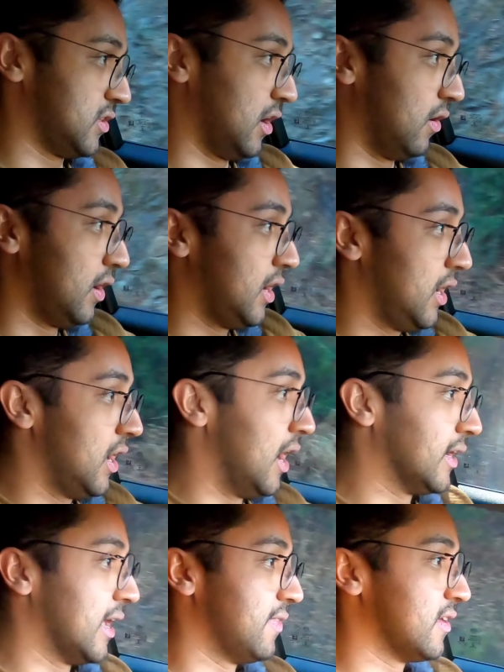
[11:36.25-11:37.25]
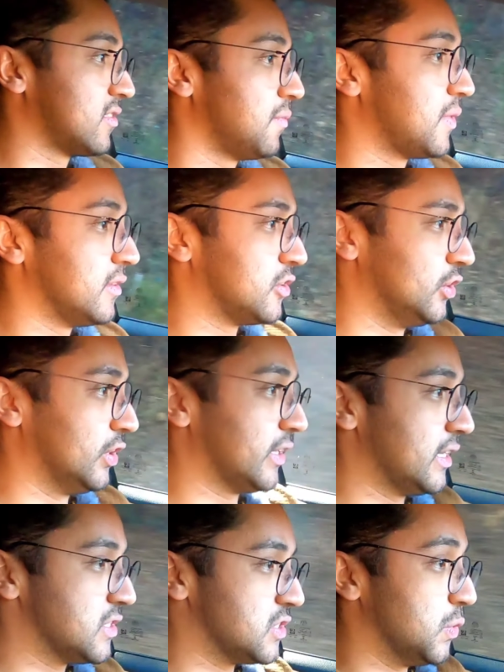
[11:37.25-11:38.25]
So again, that's something to
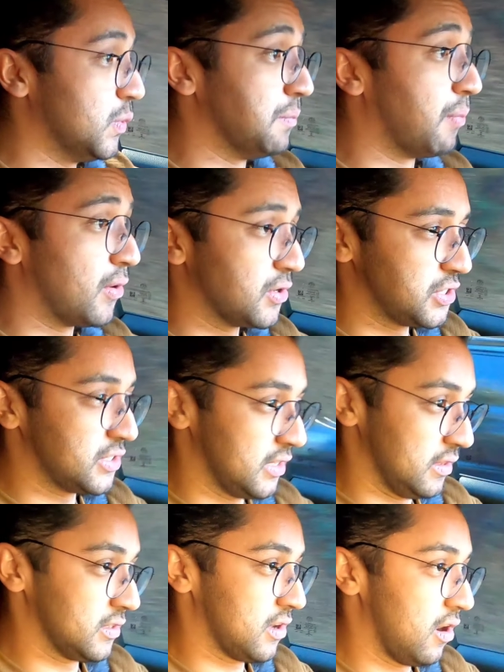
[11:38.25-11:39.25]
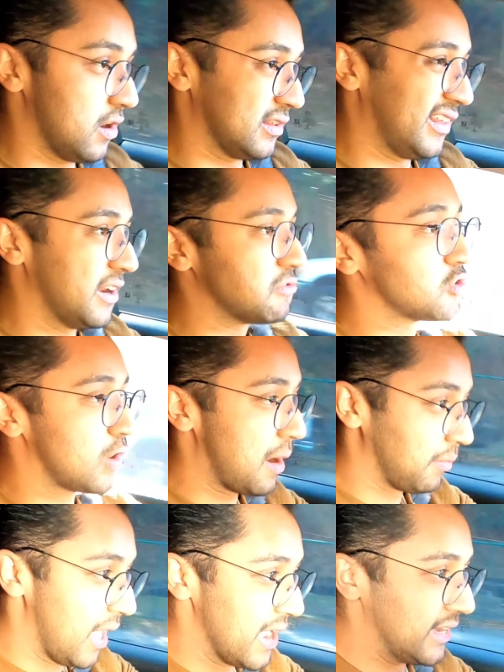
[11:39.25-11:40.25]
look into when purchasing this car. It's a lot of
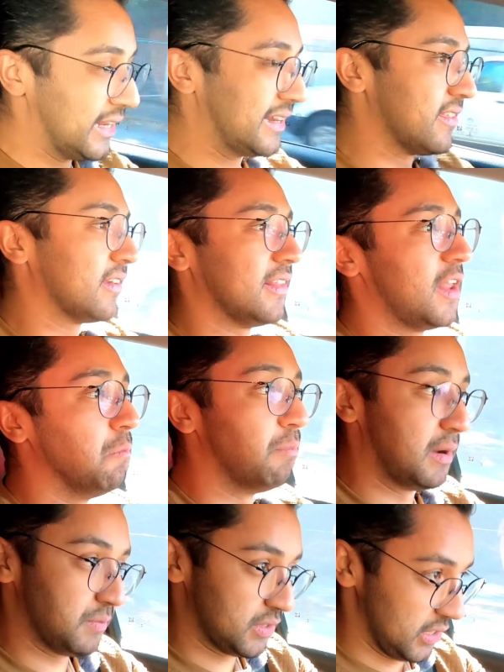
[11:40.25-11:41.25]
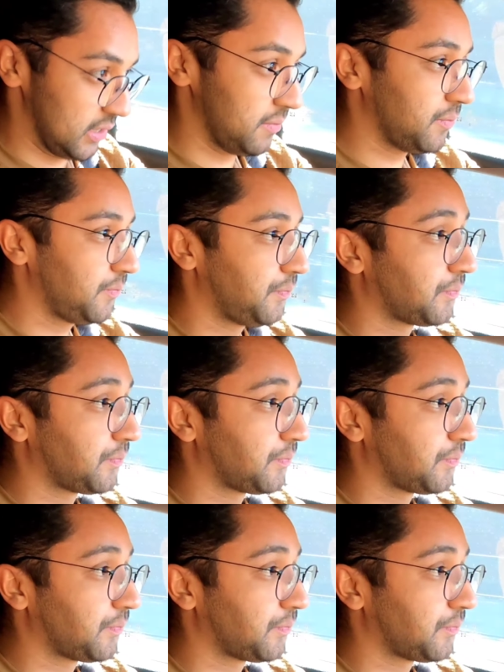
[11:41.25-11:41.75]
tram lining, there's a lot of bump steer.